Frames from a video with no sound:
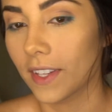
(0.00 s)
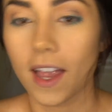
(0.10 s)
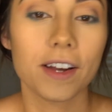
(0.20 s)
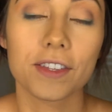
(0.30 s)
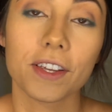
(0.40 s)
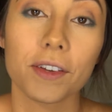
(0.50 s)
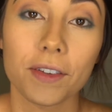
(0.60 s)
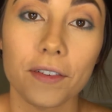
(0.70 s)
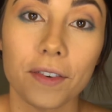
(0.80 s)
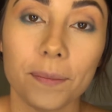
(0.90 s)
I just think you'll
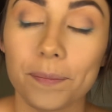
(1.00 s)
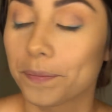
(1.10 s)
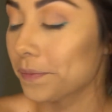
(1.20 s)
love them.